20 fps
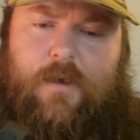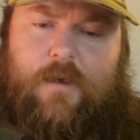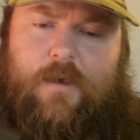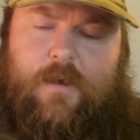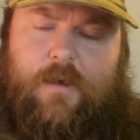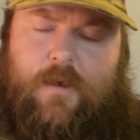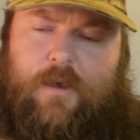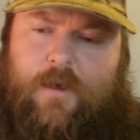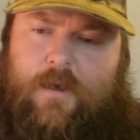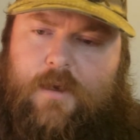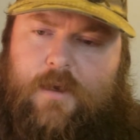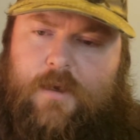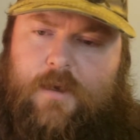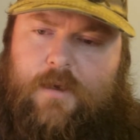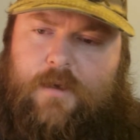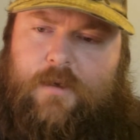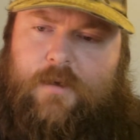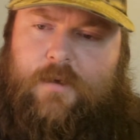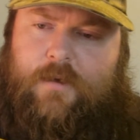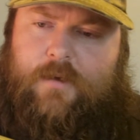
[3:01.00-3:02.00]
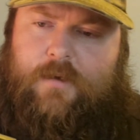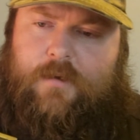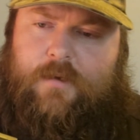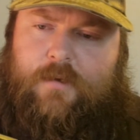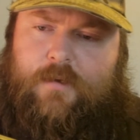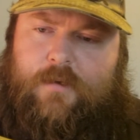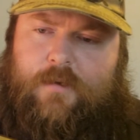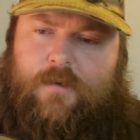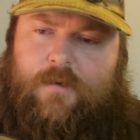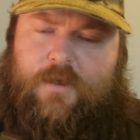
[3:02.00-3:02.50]
And
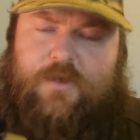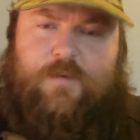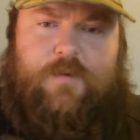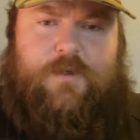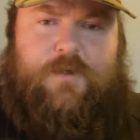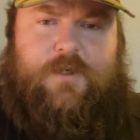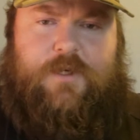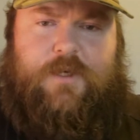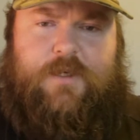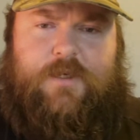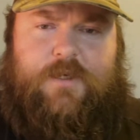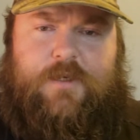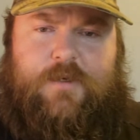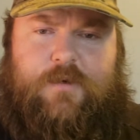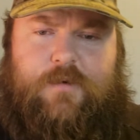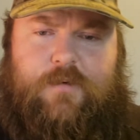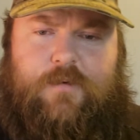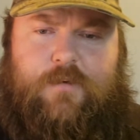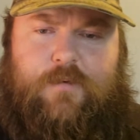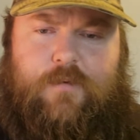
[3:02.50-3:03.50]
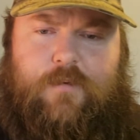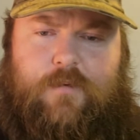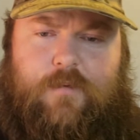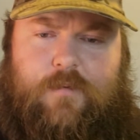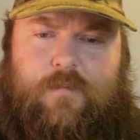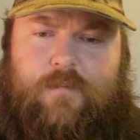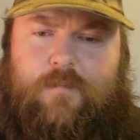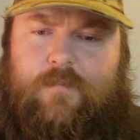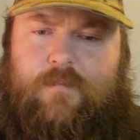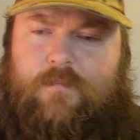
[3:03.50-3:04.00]
this was just to
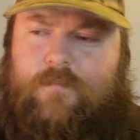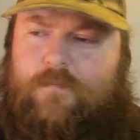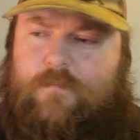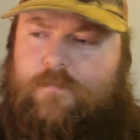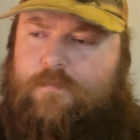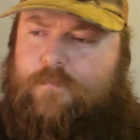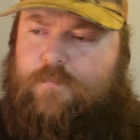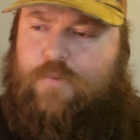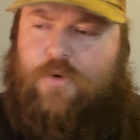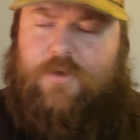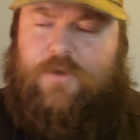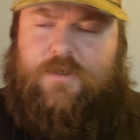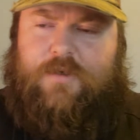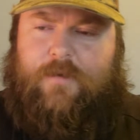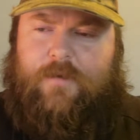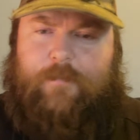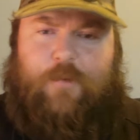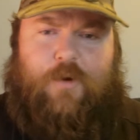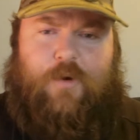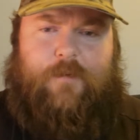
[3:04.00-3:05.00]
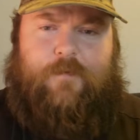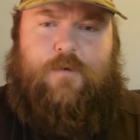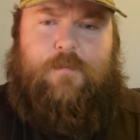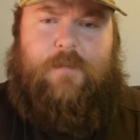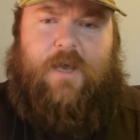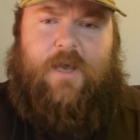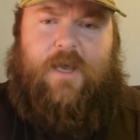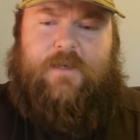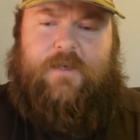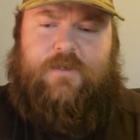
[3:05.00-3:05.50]
put a few
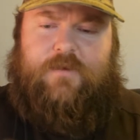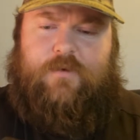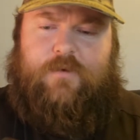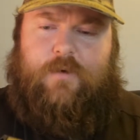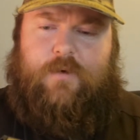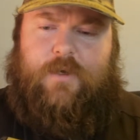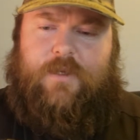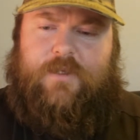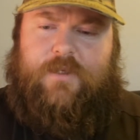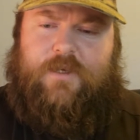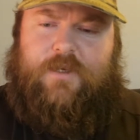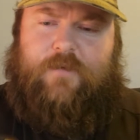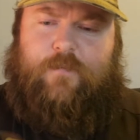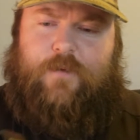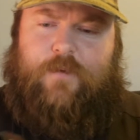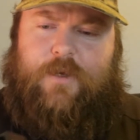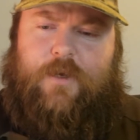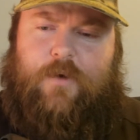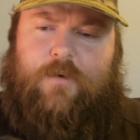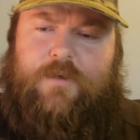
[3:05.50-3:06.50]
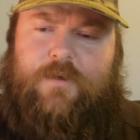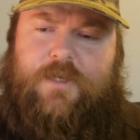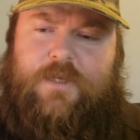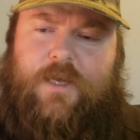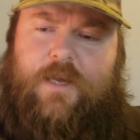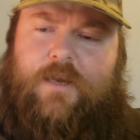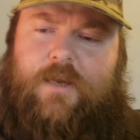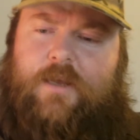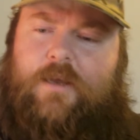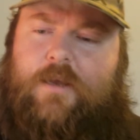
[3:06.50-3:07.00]
mags through it and see if we noticed
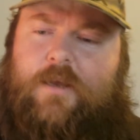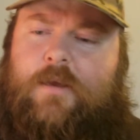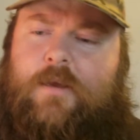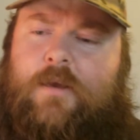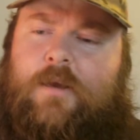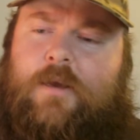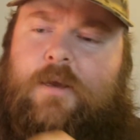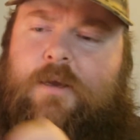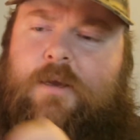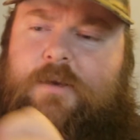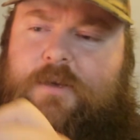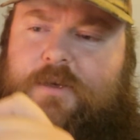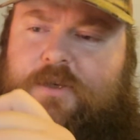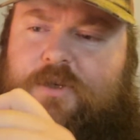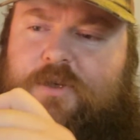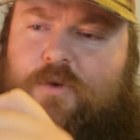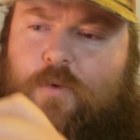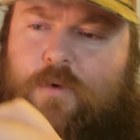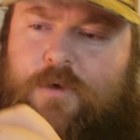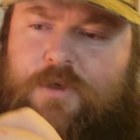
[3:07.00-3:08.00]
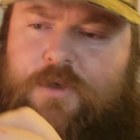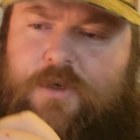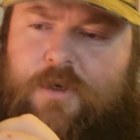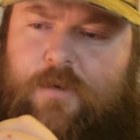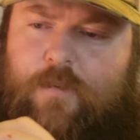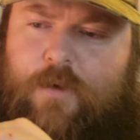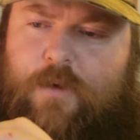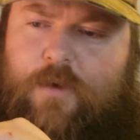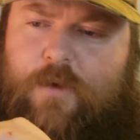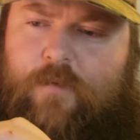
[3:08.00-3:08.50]
any
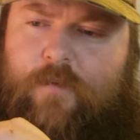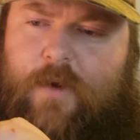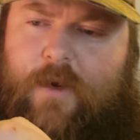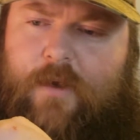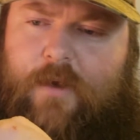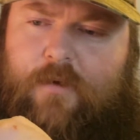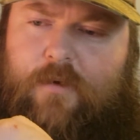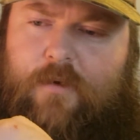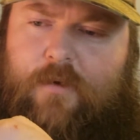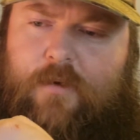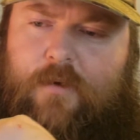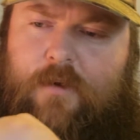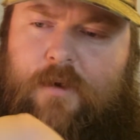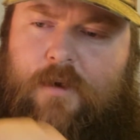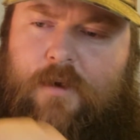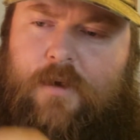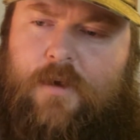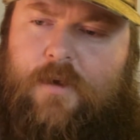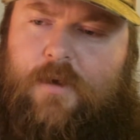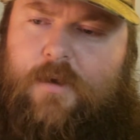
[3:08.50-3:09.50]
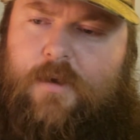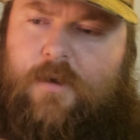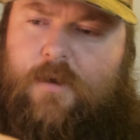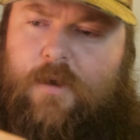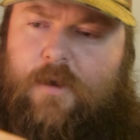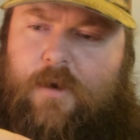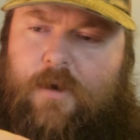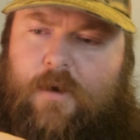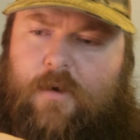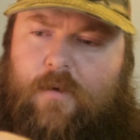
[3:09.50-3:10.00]
distortion with the reticle.
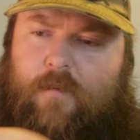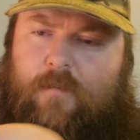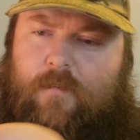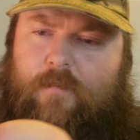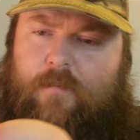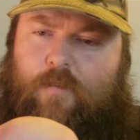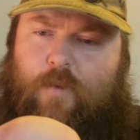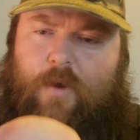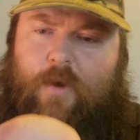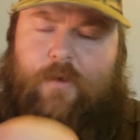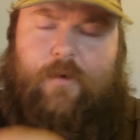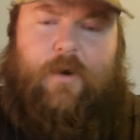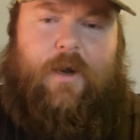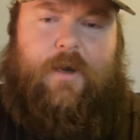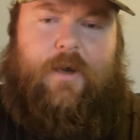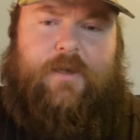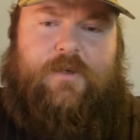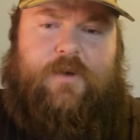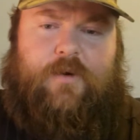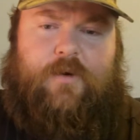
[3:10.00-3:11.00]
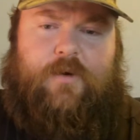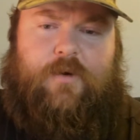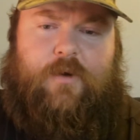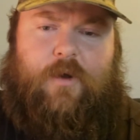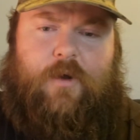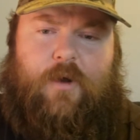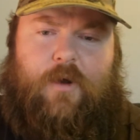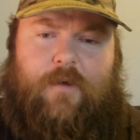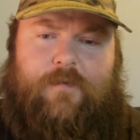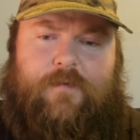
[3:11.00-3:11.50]
Whether or not it turned
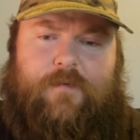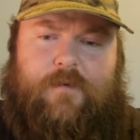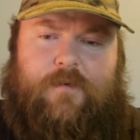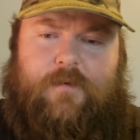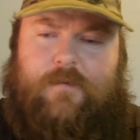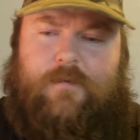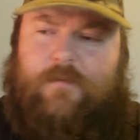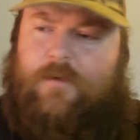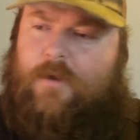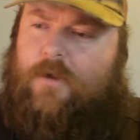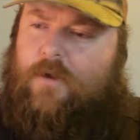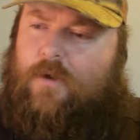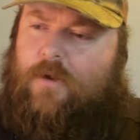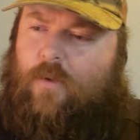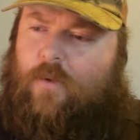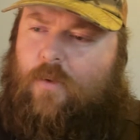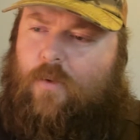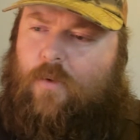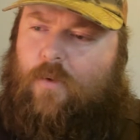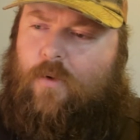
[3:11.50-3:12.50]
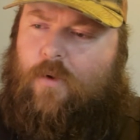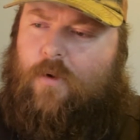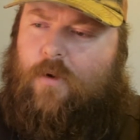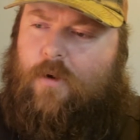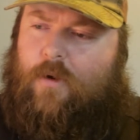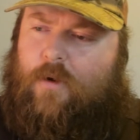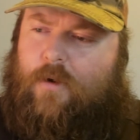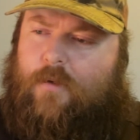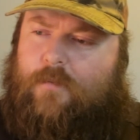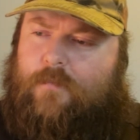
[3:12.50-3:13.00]
off
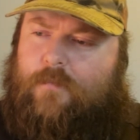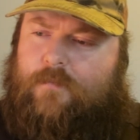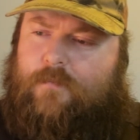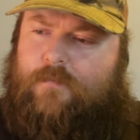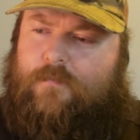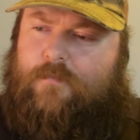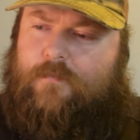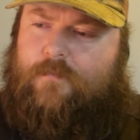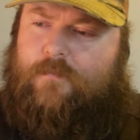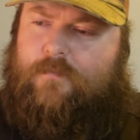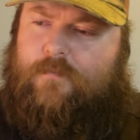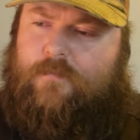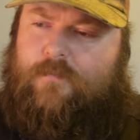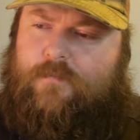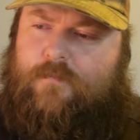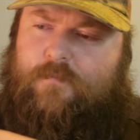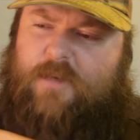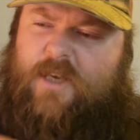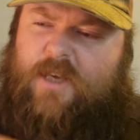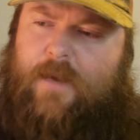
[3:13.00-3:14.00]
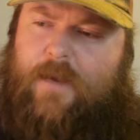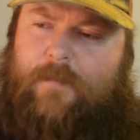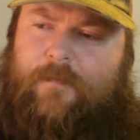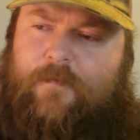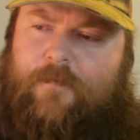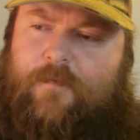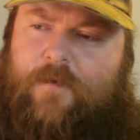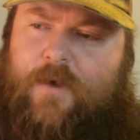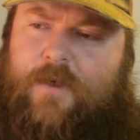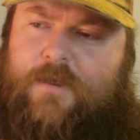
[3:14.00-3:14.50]
or became
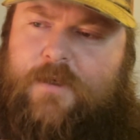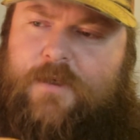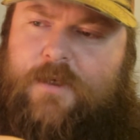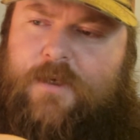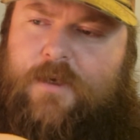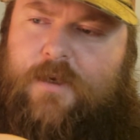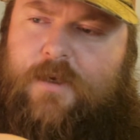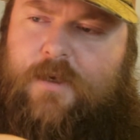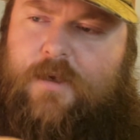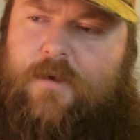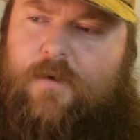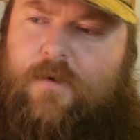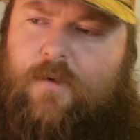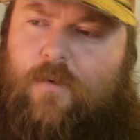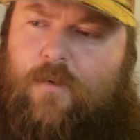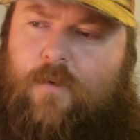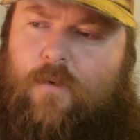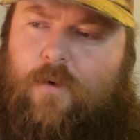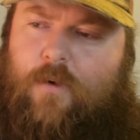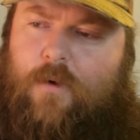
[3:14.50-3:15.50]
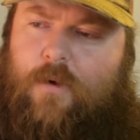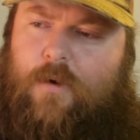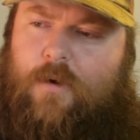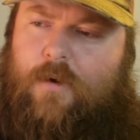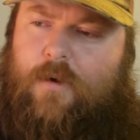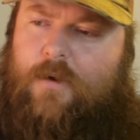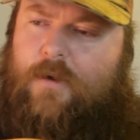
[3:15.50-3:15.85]
fuzzy, or